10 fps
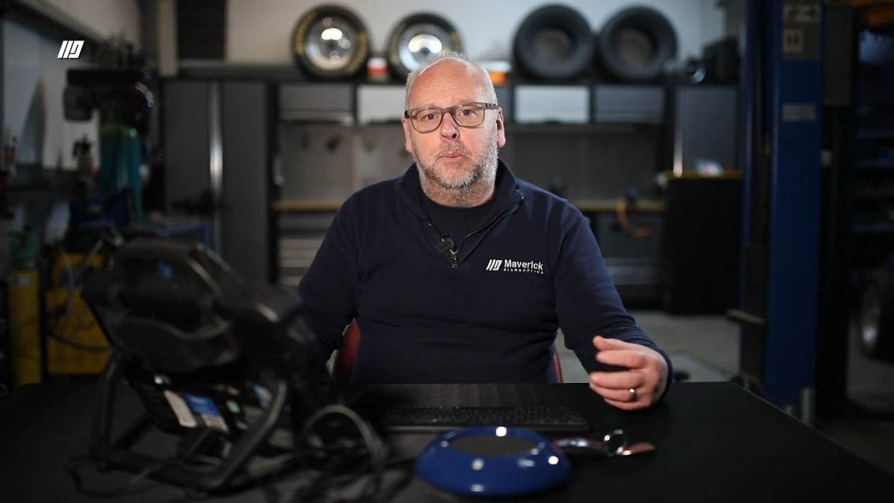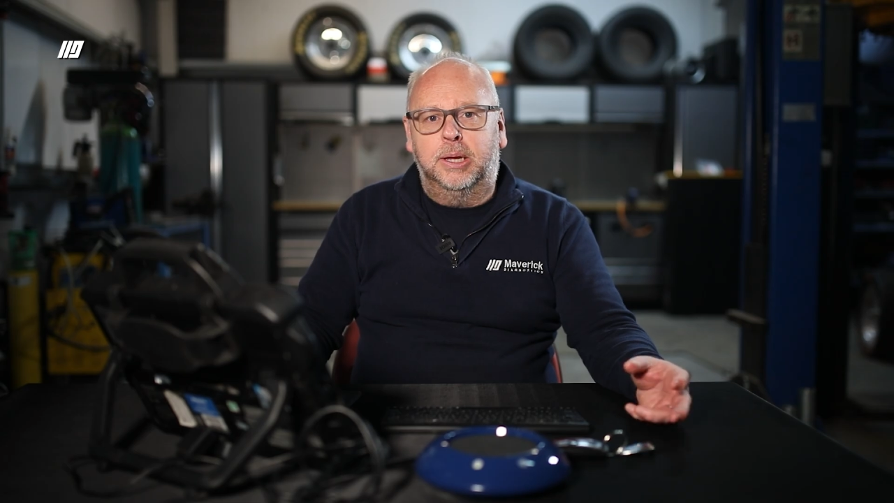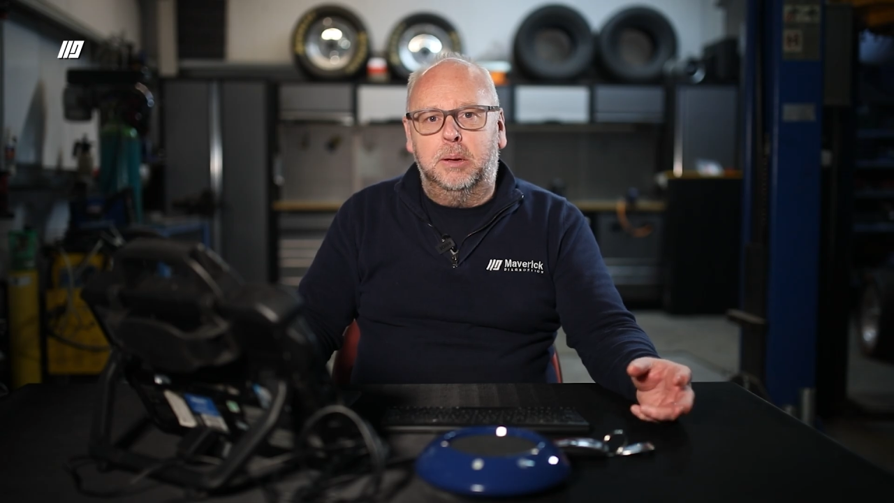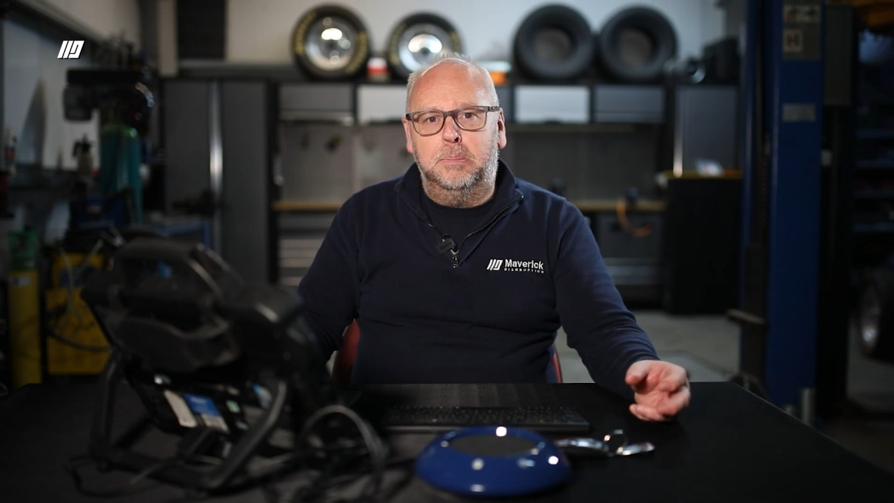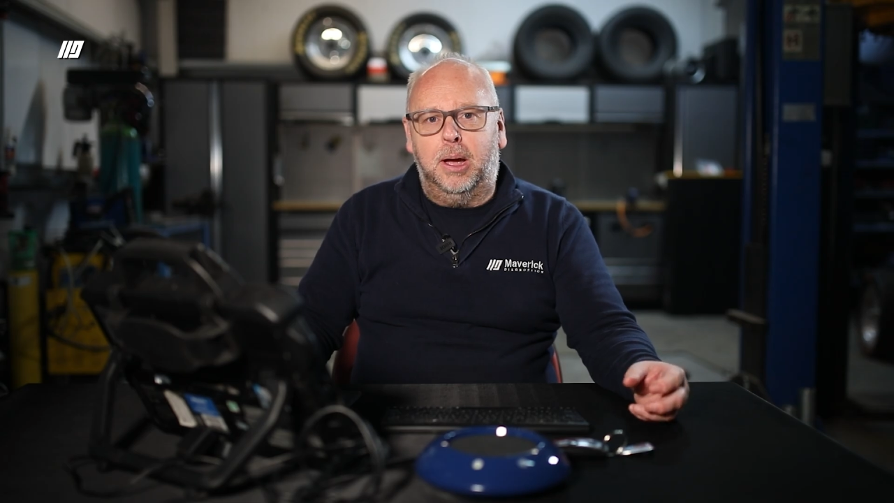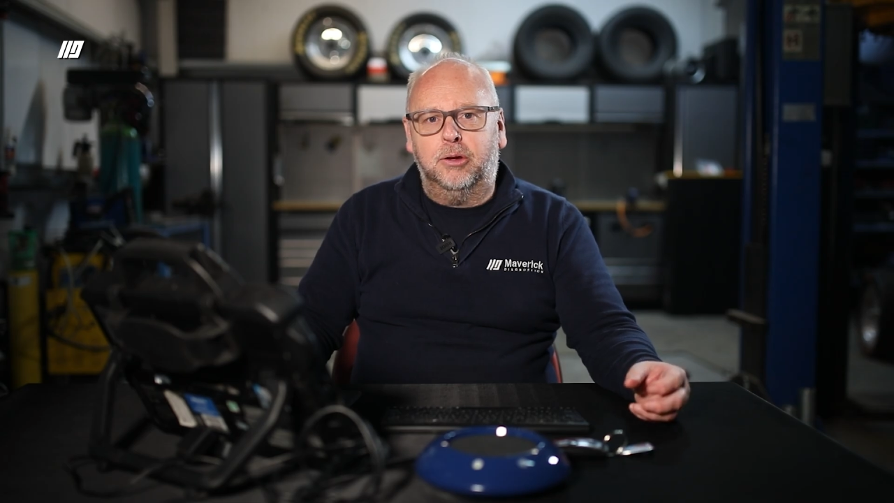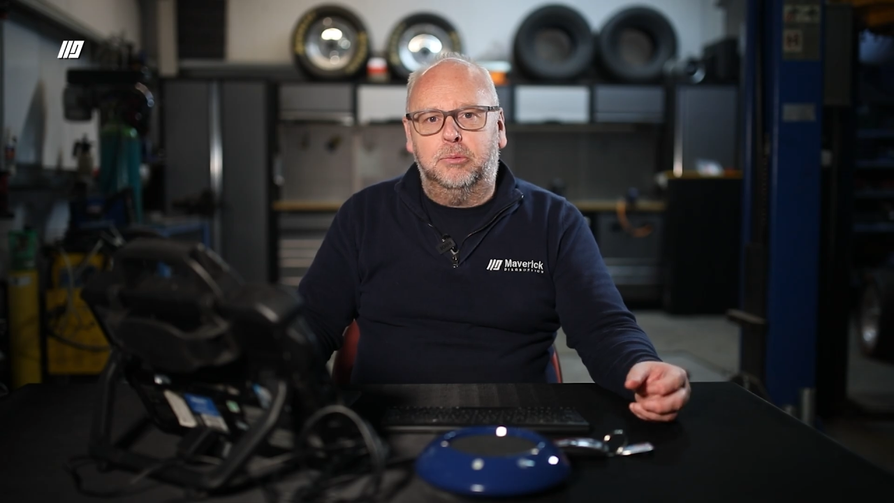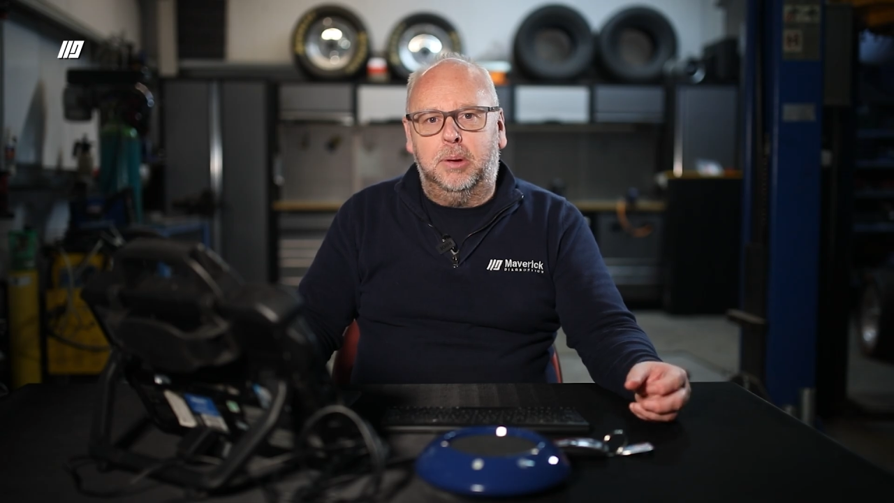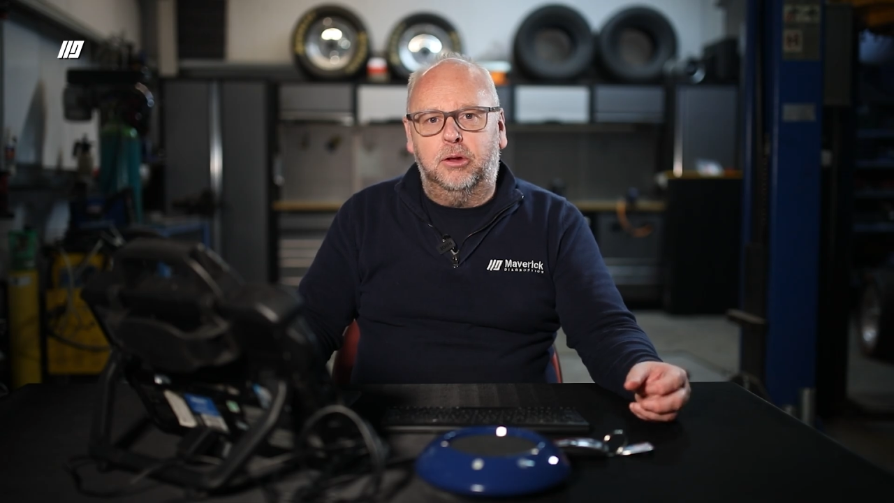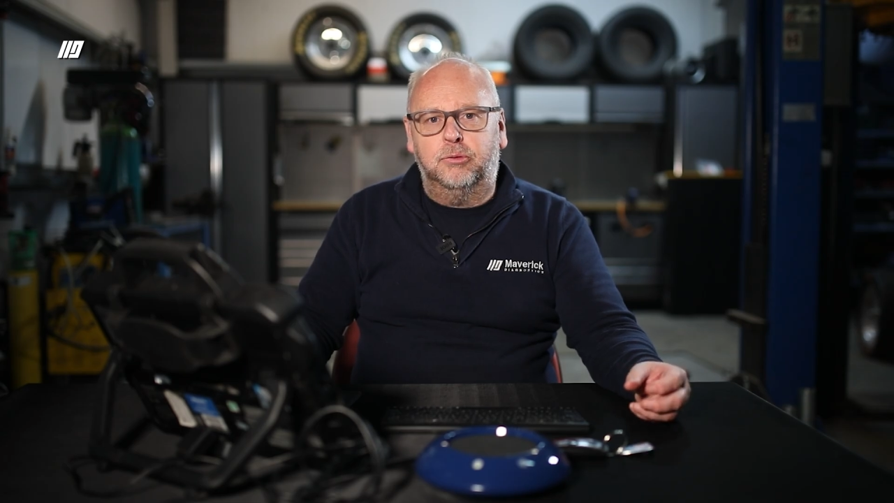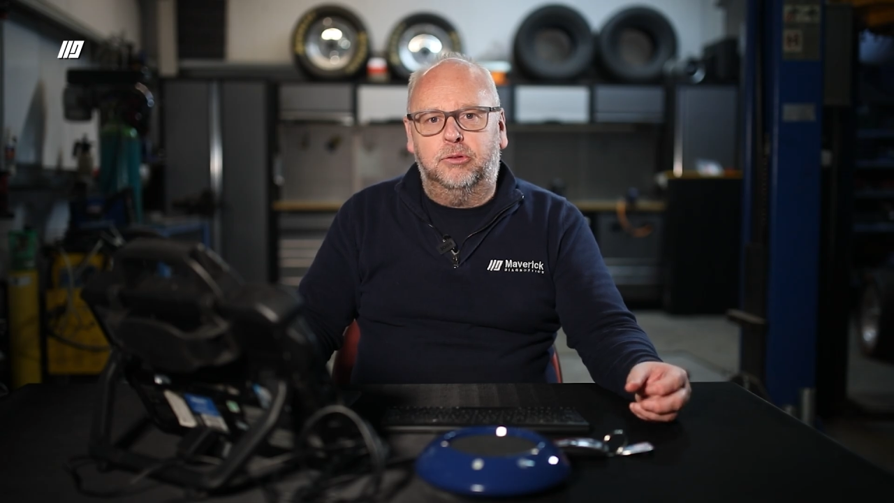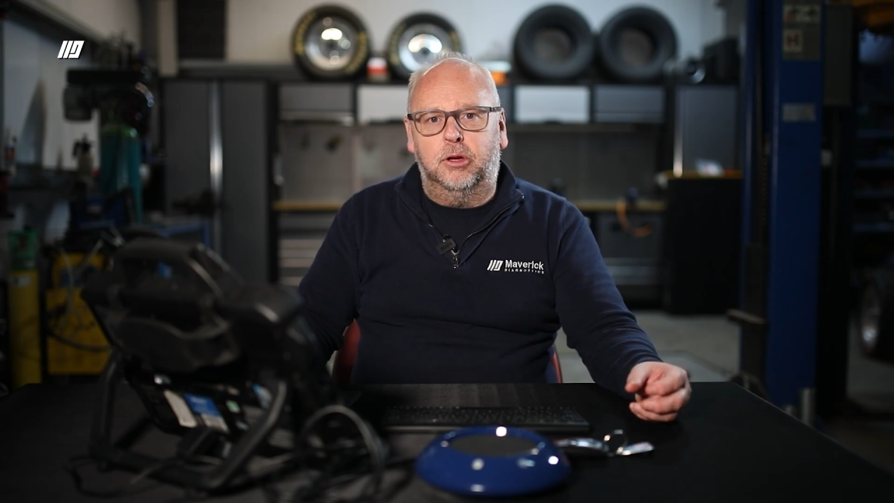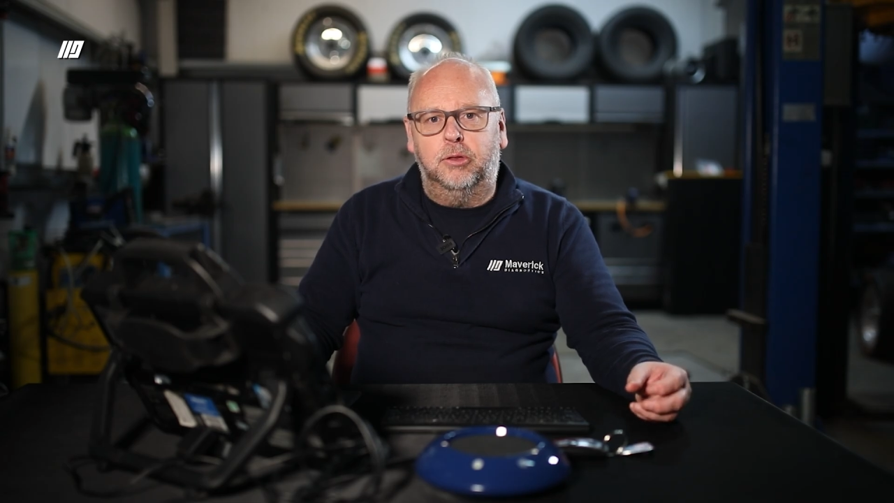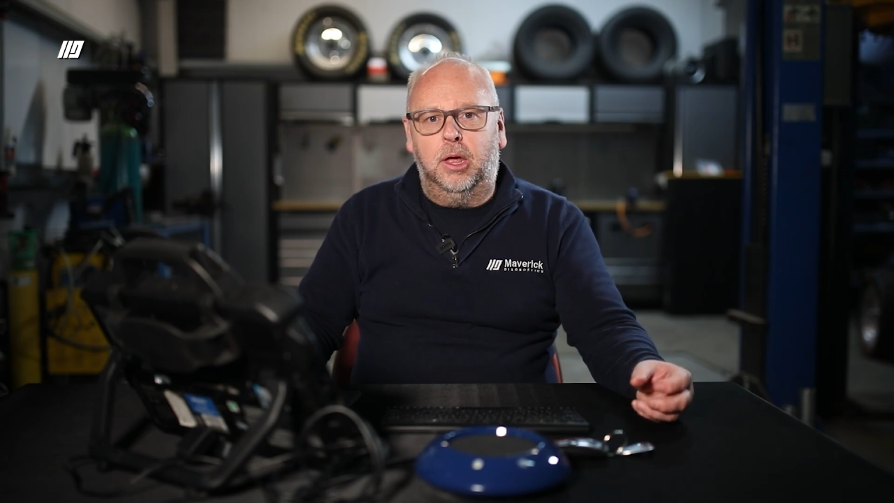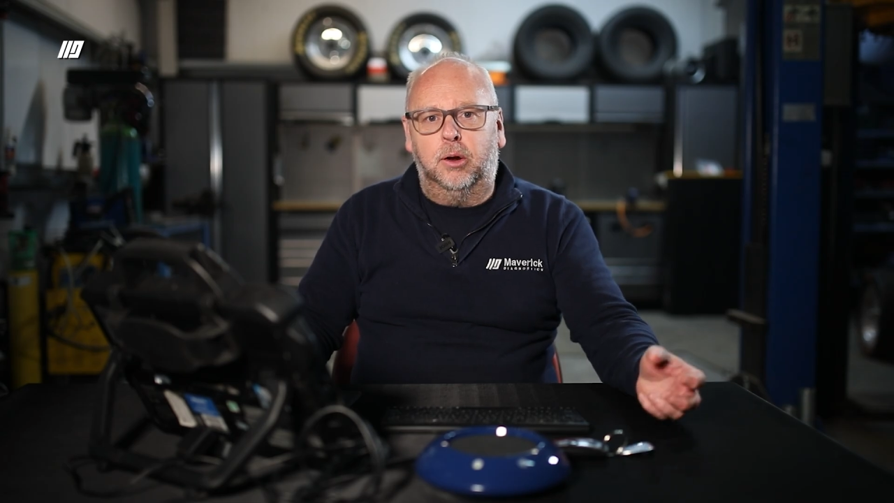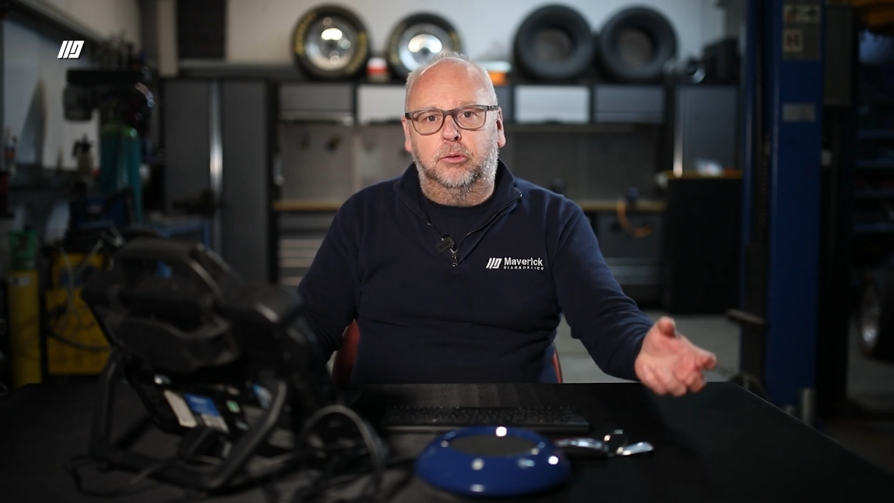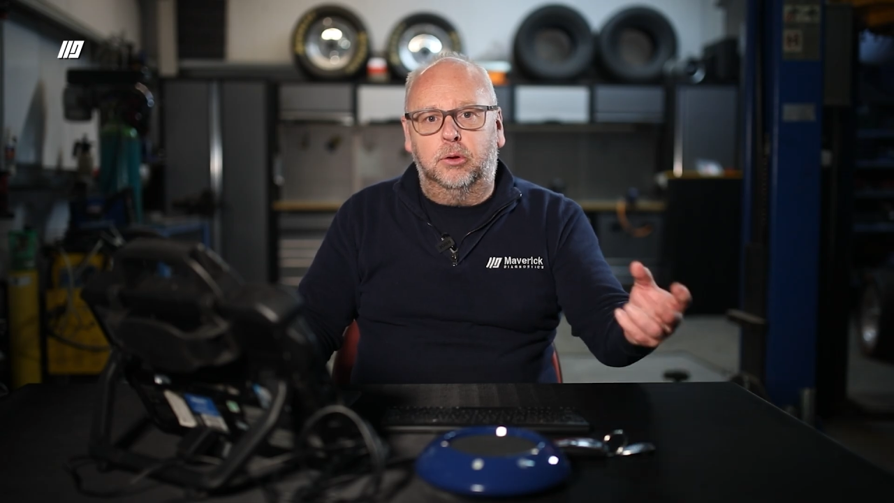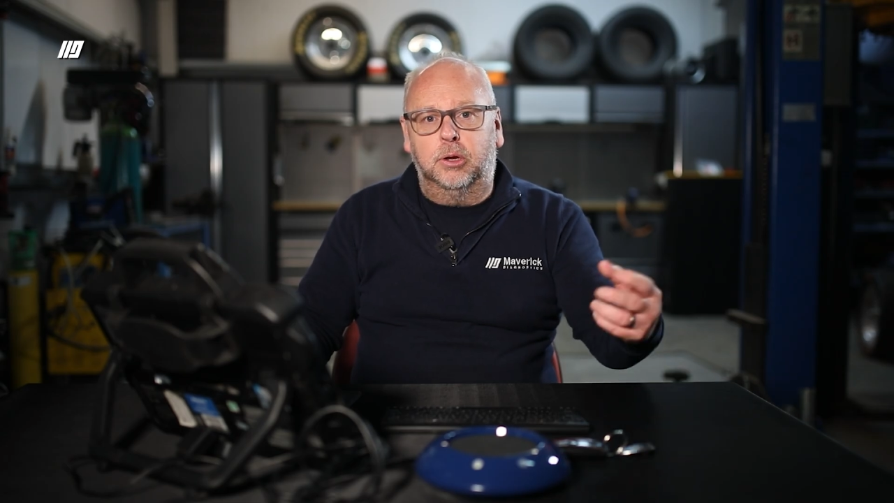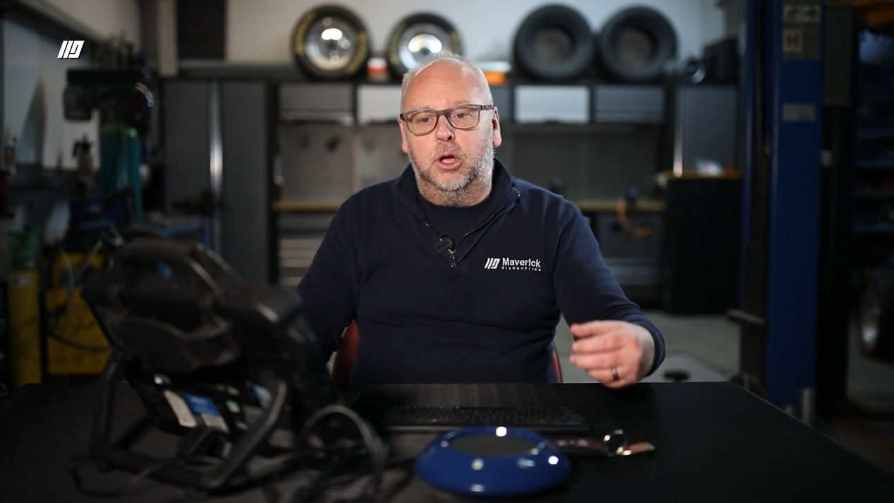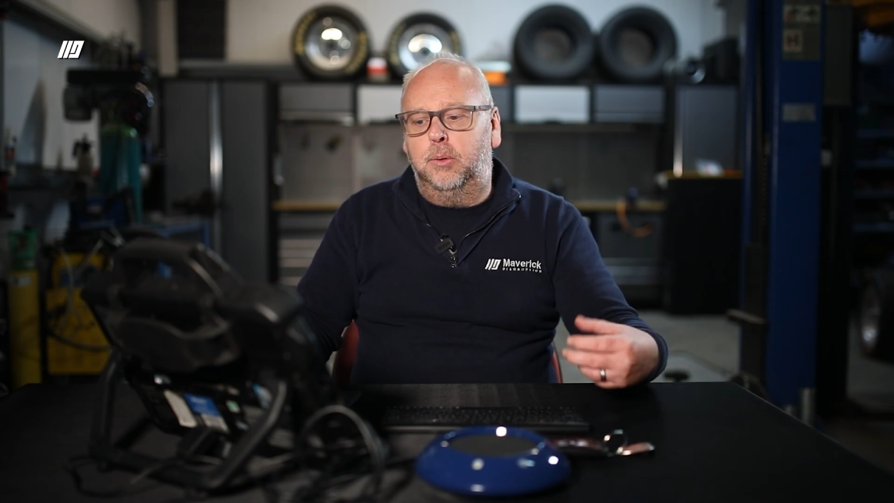and we can maximize return then on doing